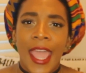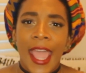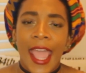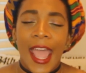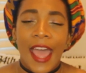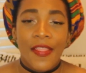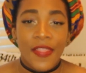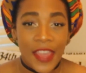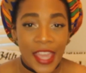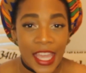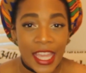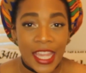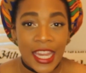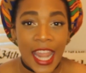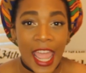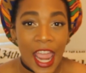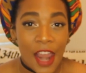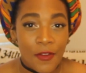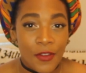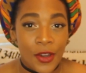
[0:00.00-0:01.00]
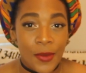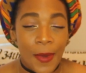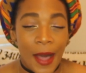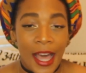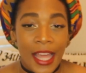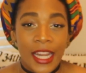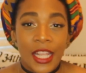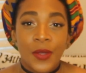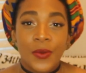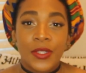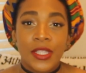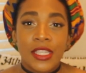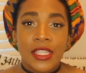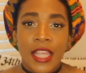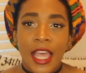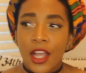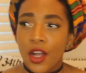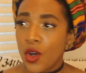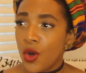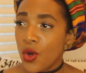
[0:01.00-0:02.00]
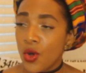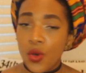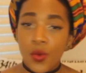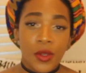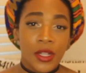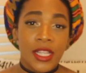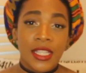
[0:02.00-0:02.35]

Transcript: And then everybody was just like, cool, well,